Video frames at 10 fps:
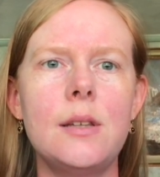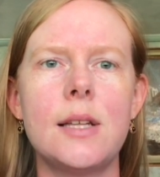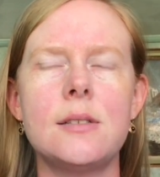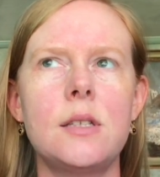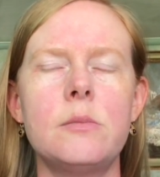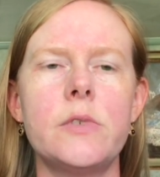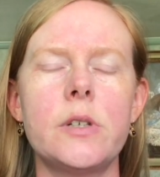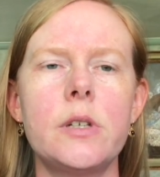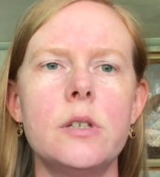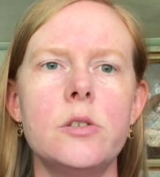That seemed
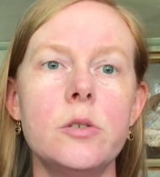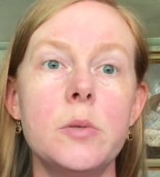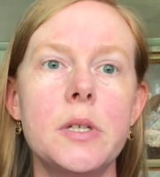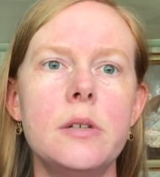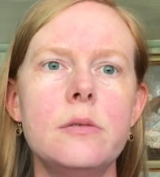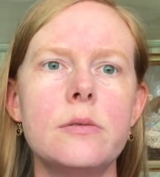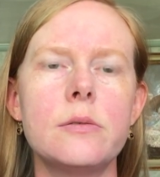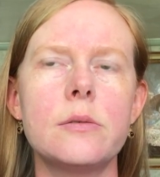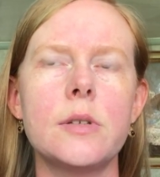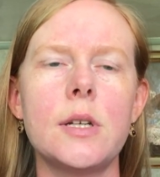very intuitive,
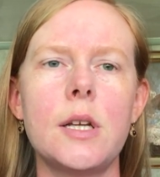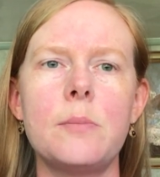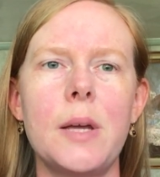and I